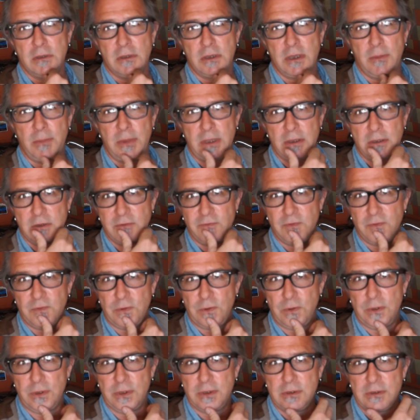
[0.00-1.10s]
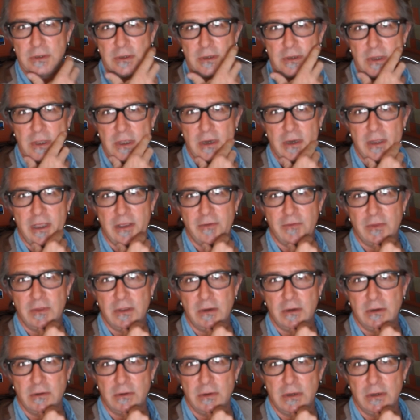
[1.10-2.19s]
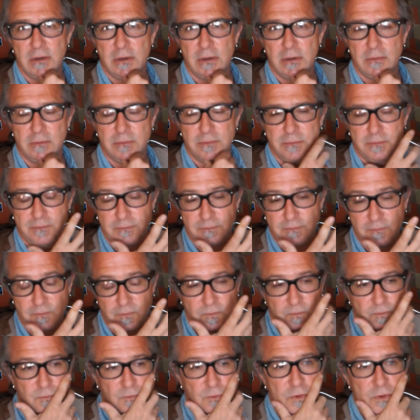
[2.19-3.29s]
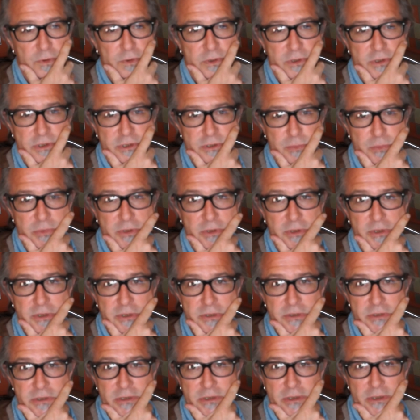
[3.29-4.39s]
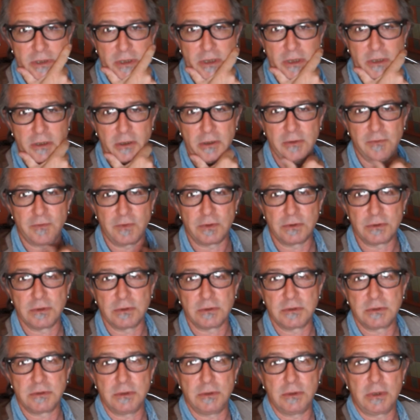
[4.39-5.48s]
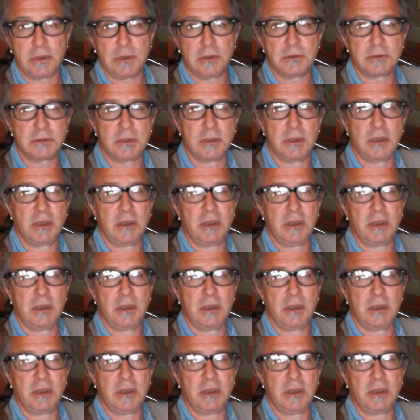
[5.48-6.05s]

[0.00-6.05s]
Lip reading: coming into Florida and having their Florida experience at Universal Studios,